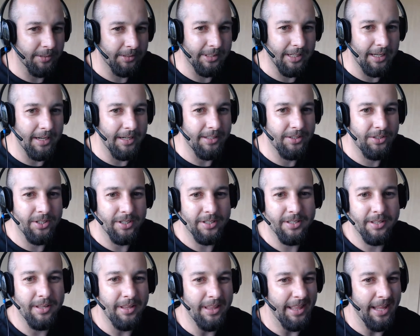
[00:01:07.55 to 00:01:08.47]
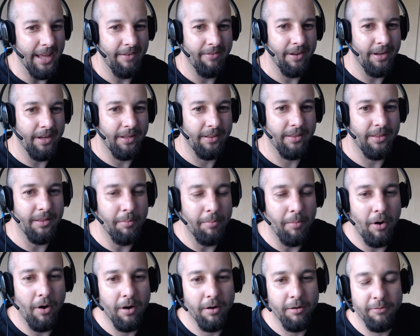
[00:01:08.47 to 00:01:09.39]
and it just never hit the
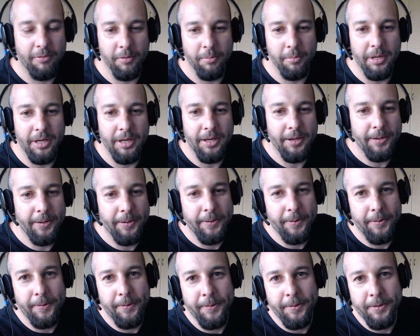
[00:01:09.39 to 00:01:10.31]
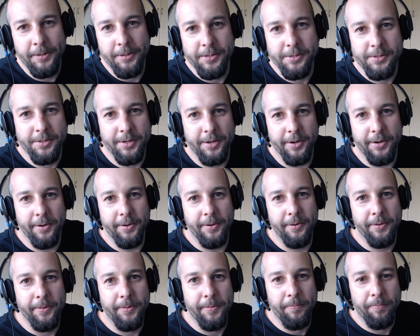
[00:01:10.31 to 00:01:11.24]
mark for me.
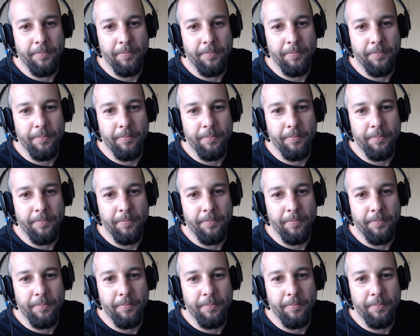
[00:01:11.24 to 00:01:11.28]
So